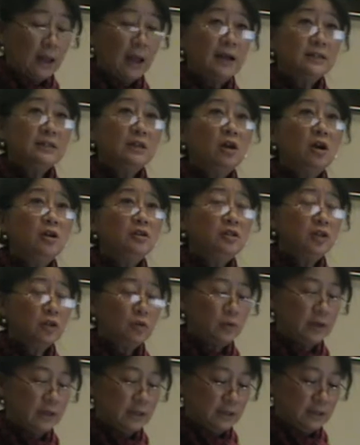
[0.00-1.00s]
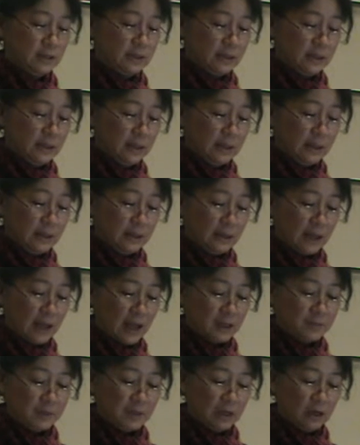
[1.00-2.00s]
As a consequence, there
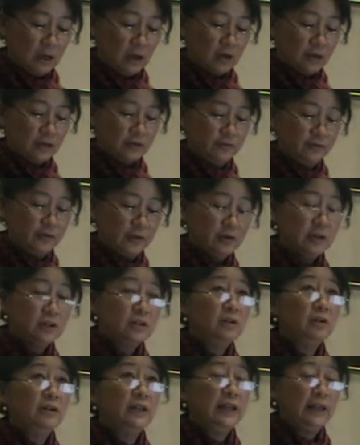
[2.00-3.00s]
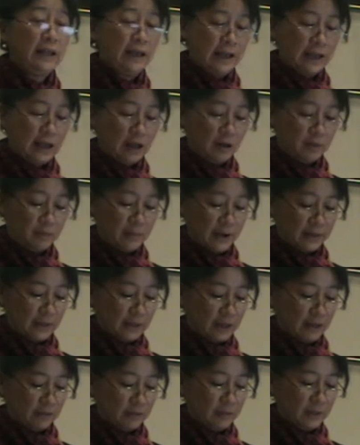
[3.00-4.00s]
has been a loss of focus on EAL by
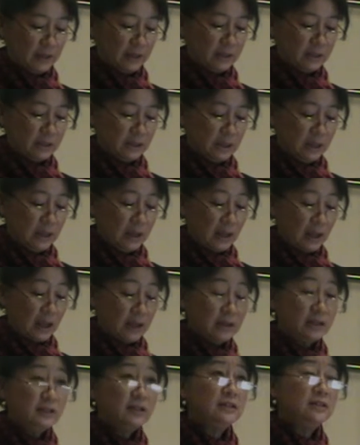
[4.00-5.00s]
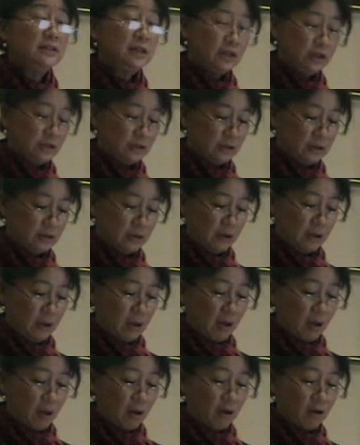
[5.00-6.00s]
the government and the cessation
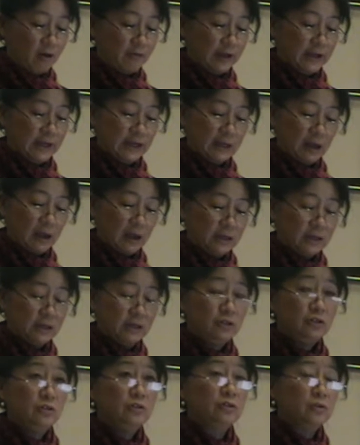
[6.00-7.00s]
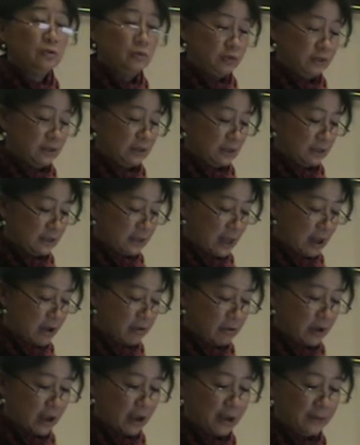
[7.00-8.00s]
of any guidance to schools in this
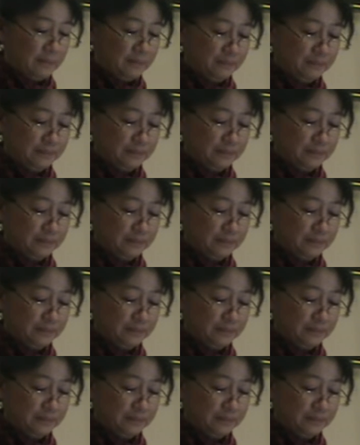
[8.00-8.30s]
area.